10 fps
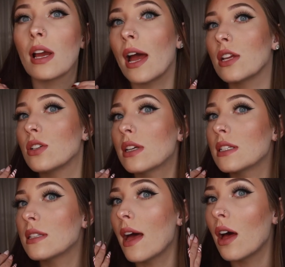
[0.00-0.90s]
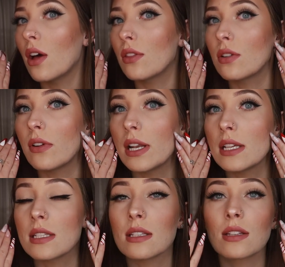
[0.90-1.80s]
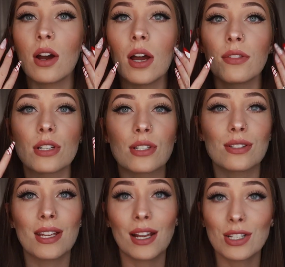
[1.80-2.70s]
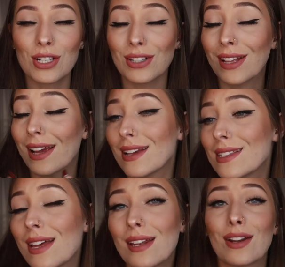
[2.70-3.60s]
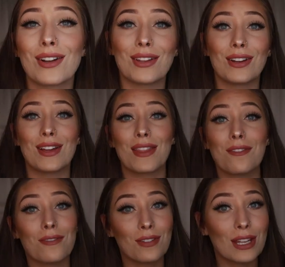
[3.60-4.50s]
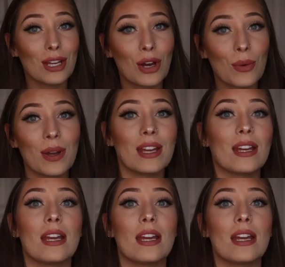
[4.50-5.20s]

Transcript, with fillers: As you can tell, the redness is gone. There's still texture, like I said earlier in the video.